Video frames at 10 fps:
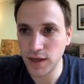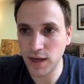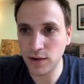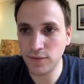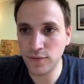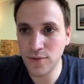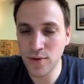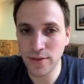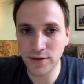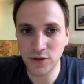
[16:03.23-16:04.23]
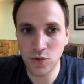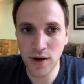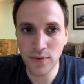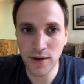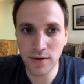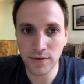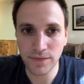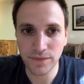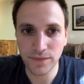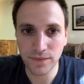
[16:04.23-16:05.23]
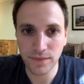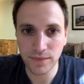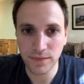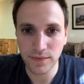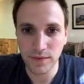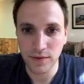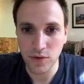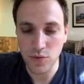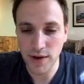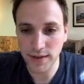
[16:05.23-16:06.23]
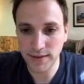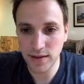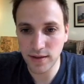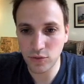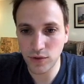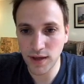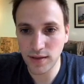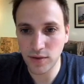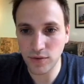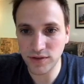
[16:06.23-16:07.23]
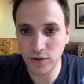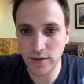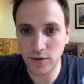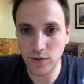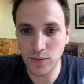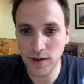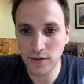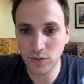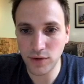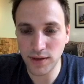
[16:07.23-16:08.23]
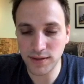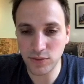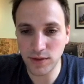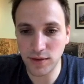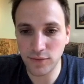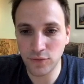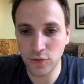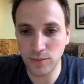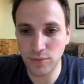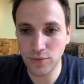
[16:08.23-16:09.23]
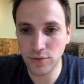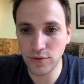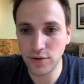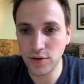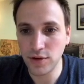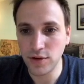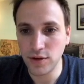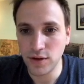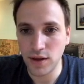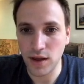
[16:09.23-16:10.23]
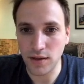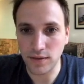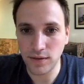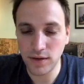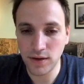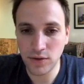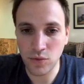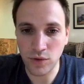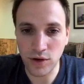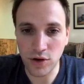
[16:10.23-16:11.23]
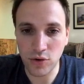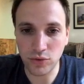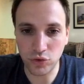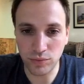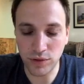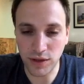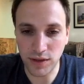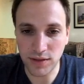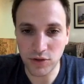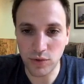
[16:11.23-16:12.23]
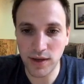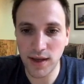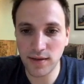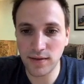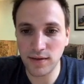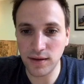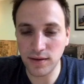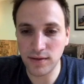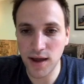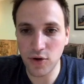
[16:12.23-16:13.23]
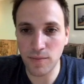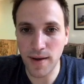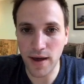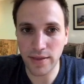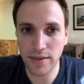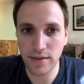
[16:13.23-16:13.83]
And if we run this query, we can see that we get the result that we want. We can see we get from poon until we go to plea. So we get the entire path.